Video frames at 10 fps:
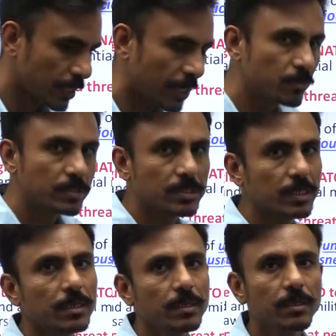I would
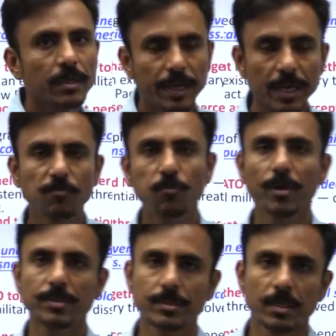say,
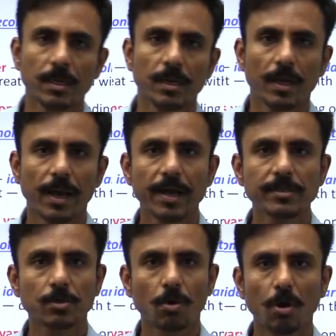influence
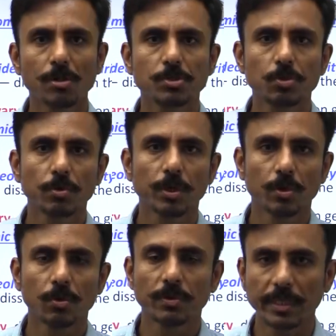has also
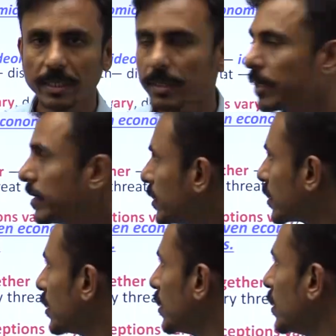
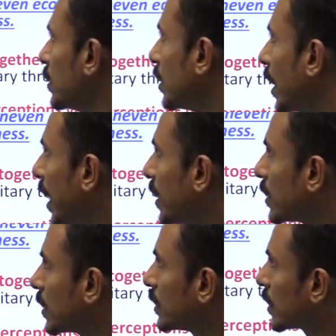degraded,
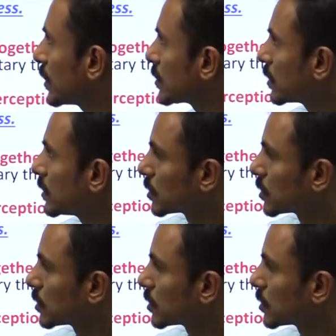and it has